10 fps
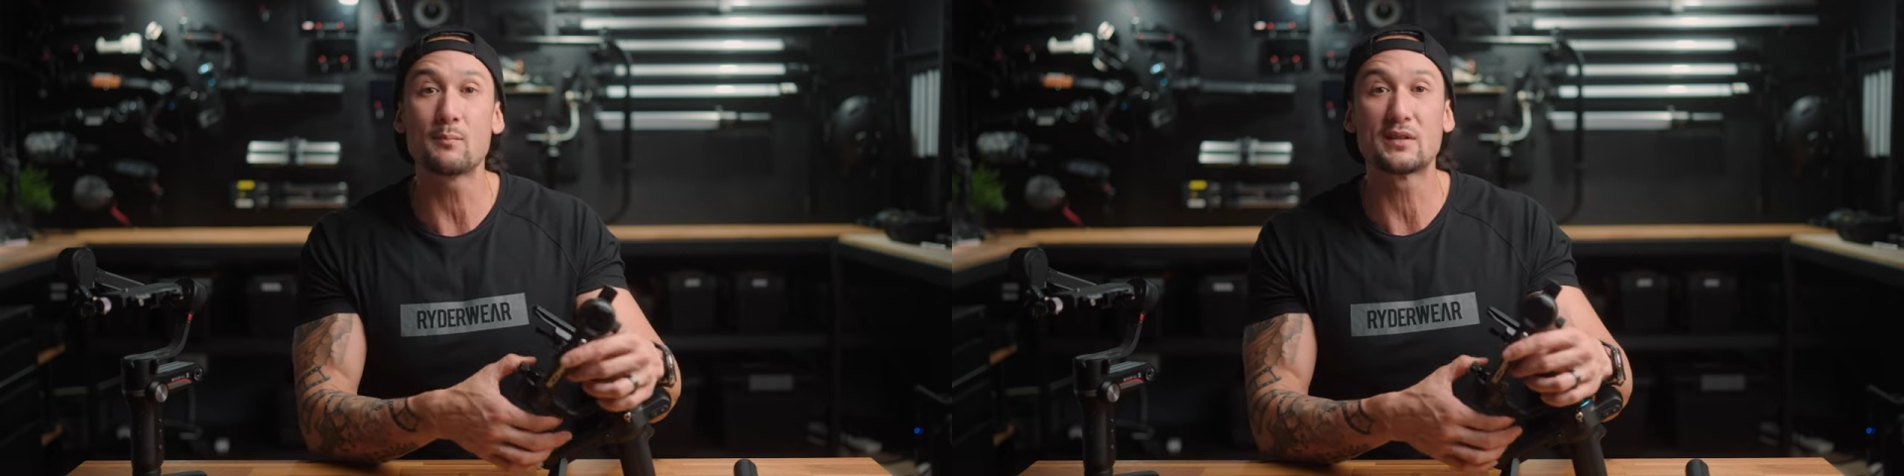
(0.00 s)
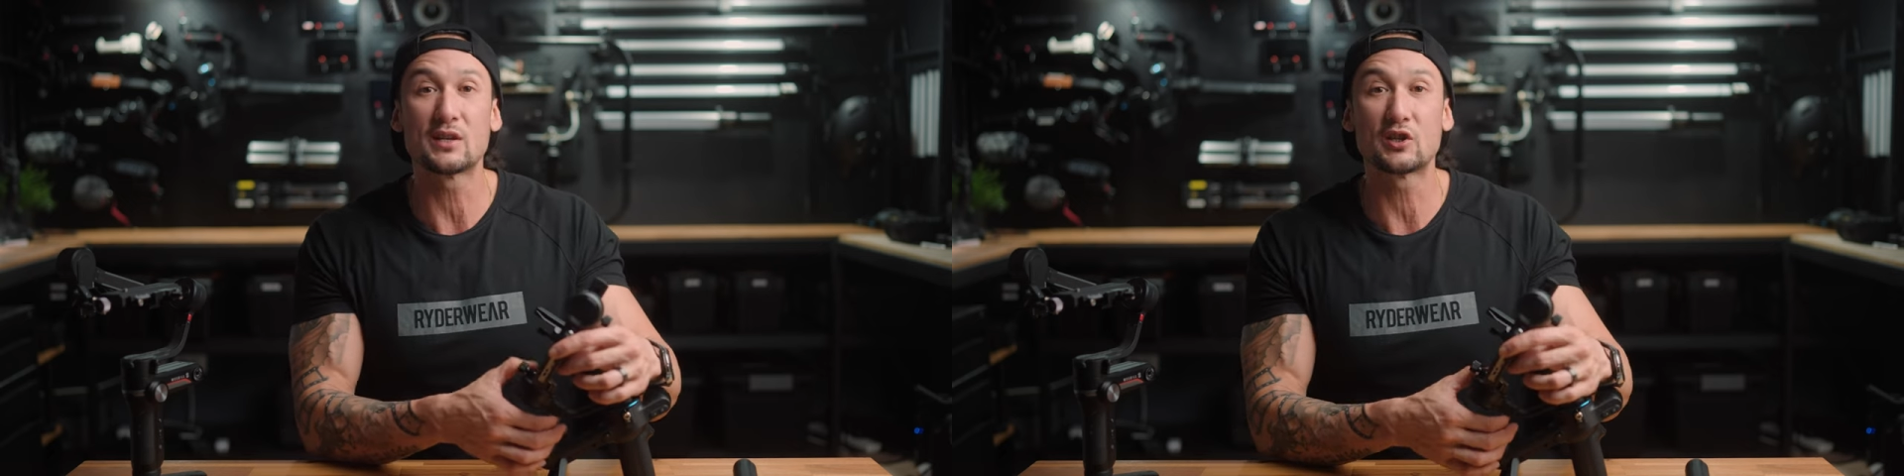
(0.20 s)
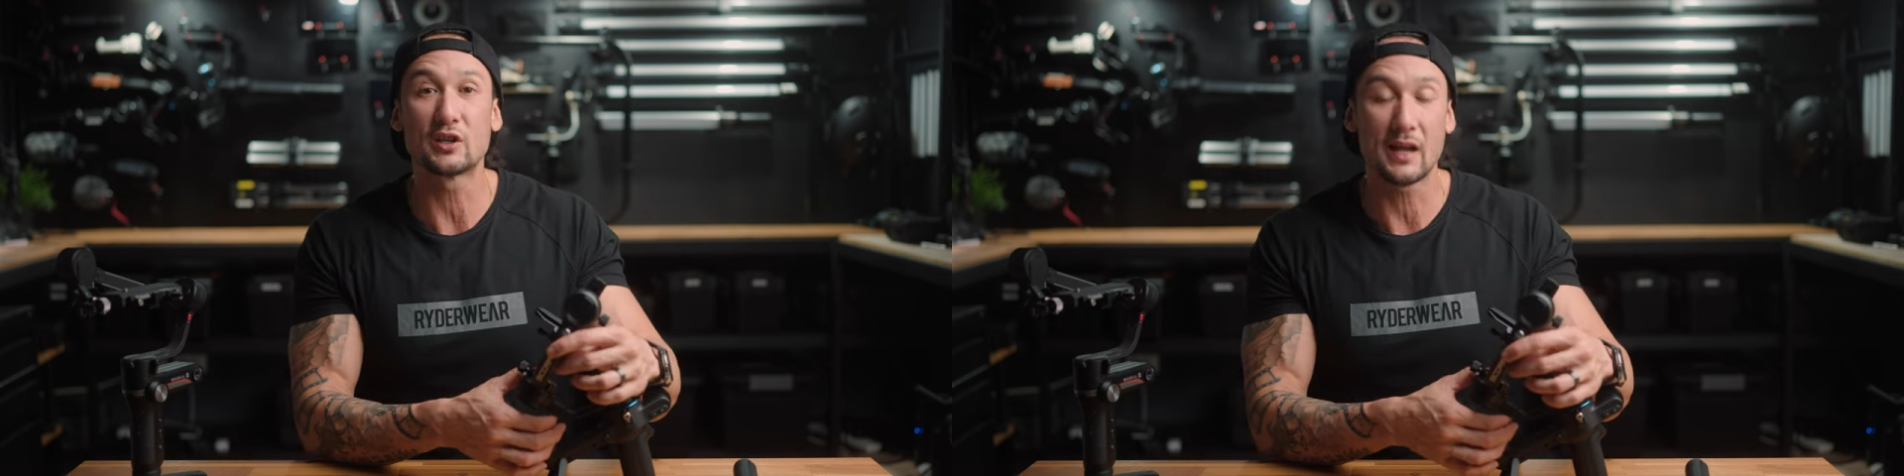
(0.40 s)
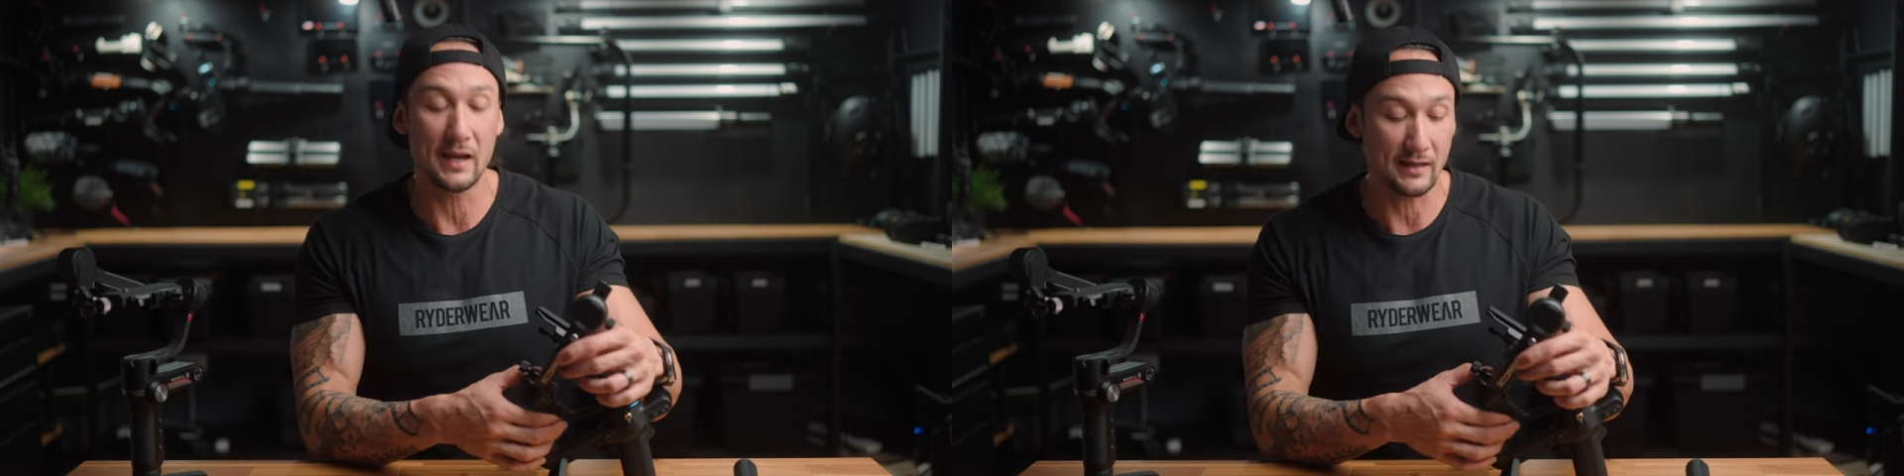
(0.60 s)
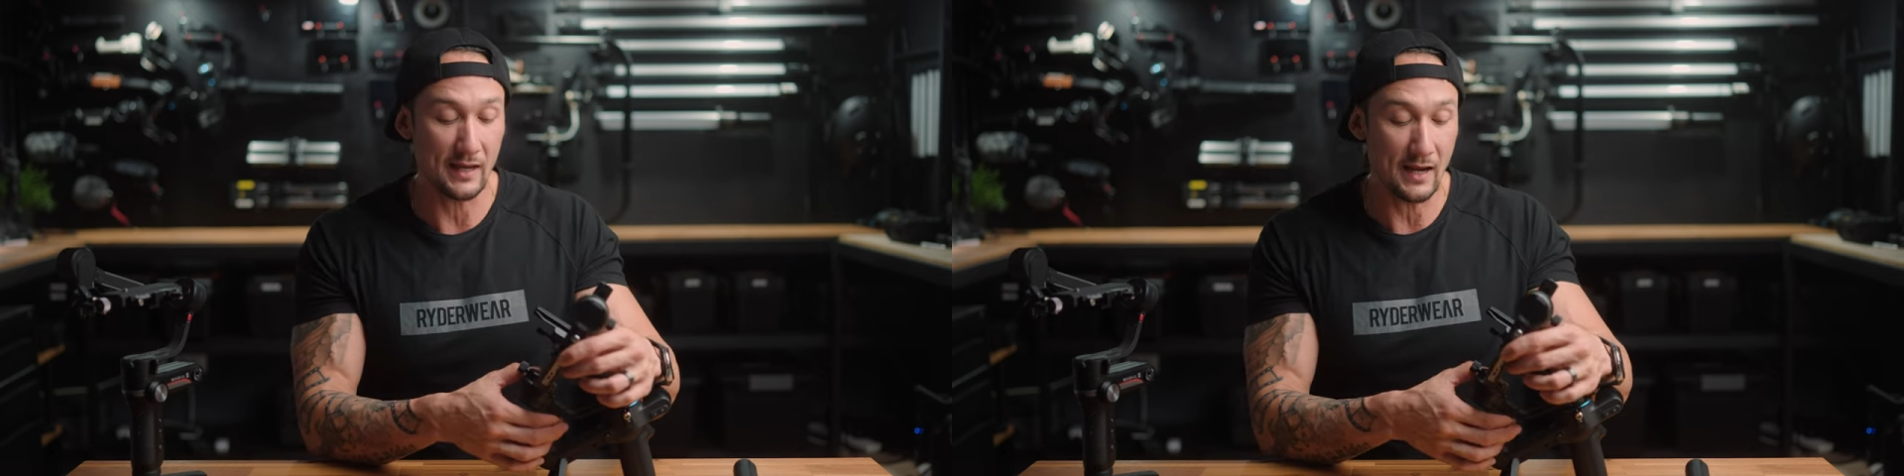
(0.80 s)
position
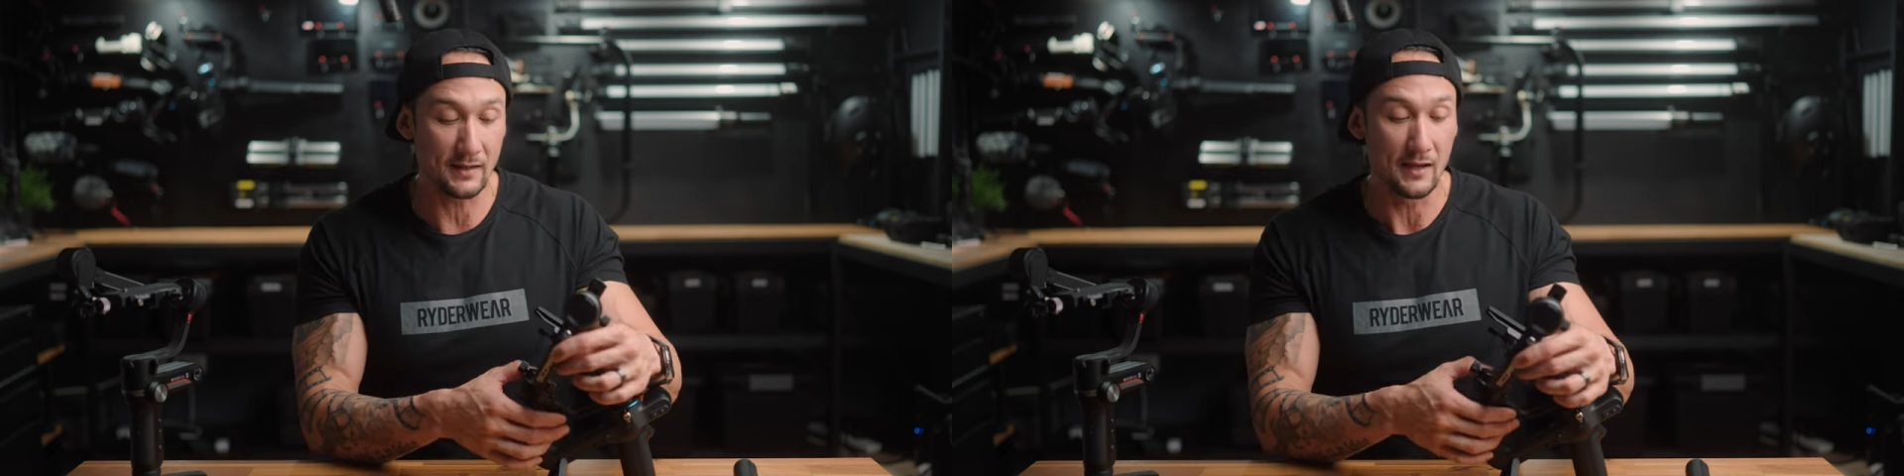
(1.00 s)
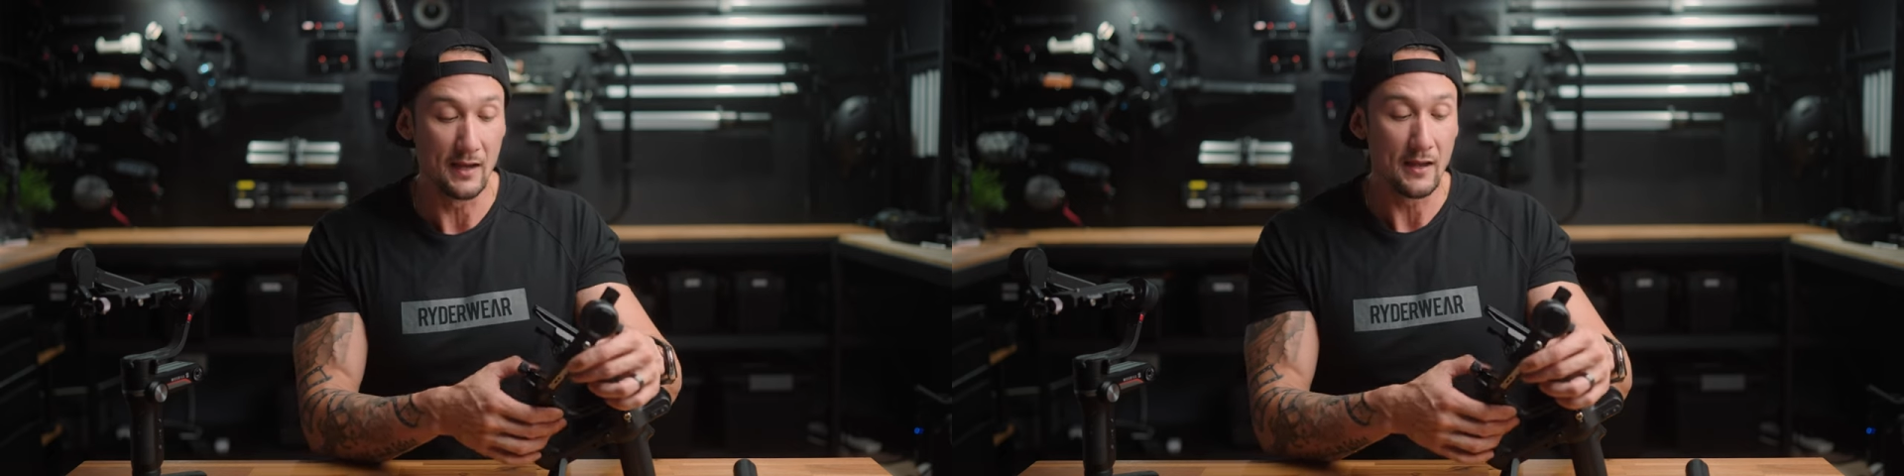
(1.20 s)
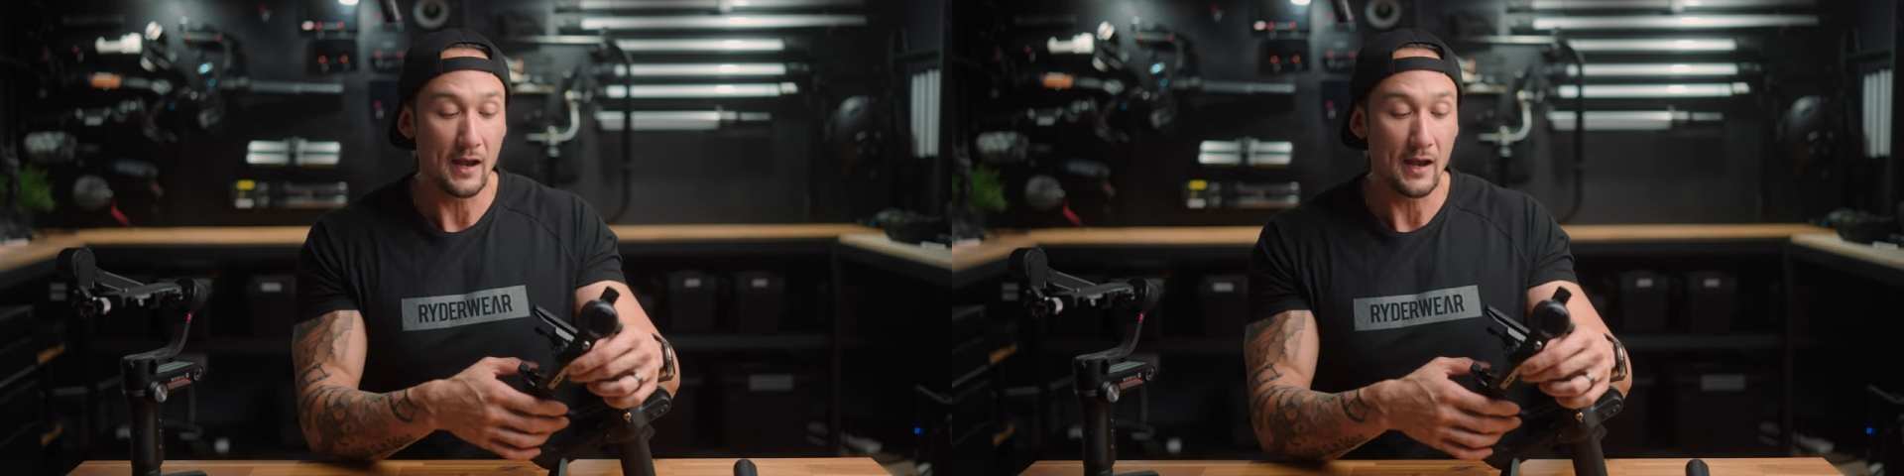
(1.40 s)
again,